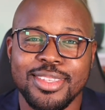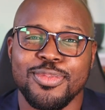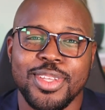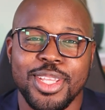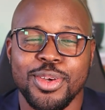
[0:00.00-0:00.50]
this
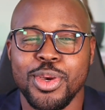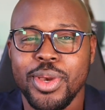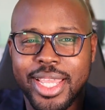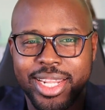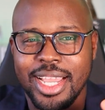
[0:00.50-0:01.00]
video, go
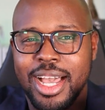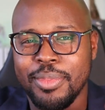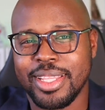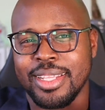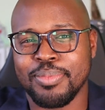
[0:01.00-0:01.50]
ahead and
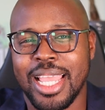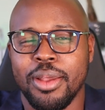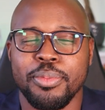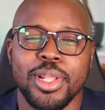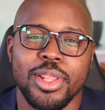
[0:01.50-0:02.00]
comment them
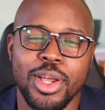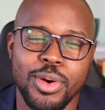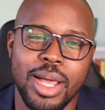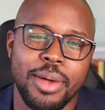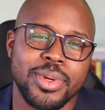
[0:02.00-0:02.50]
down
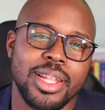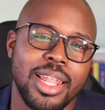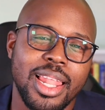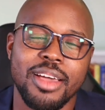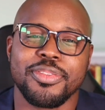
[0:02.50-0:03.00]
below. I would
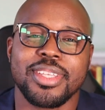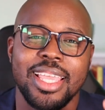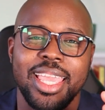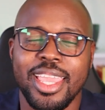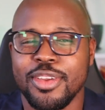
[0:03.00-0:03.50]
love to
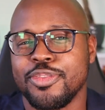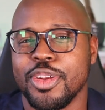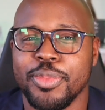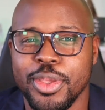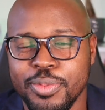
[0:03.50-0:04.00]
hear
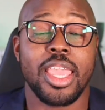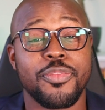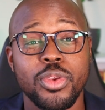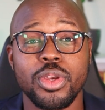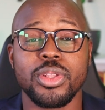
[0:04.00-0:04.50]
from you.
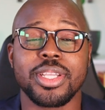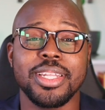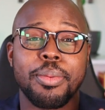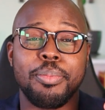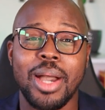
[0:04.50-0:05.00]
If you are
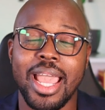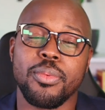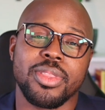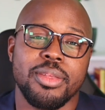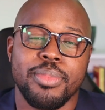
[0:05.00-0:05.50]
looking to buy
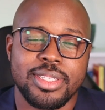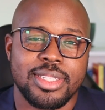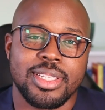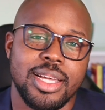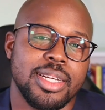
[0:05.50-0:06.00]
within
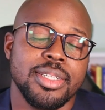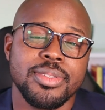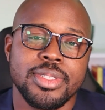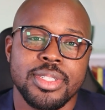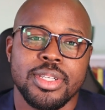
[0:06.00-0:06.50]
Mississauga
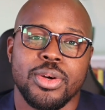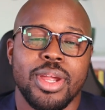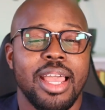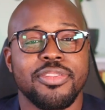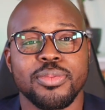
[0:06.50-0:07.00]
or
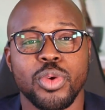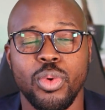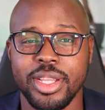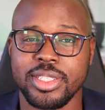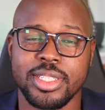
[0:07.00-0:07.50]
have some
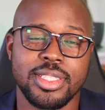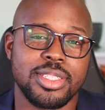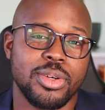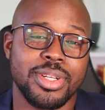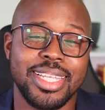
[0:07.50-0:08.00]

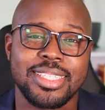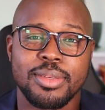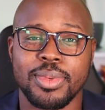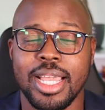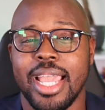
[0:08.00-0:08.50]
questions or need
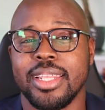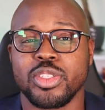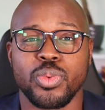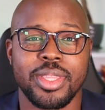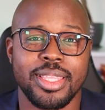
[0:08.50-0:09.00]
some
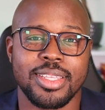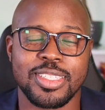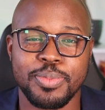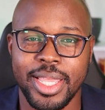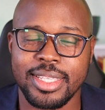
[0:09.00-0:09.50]
guidance within the
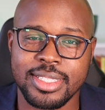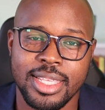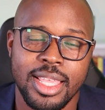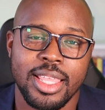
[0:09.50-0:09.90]
space,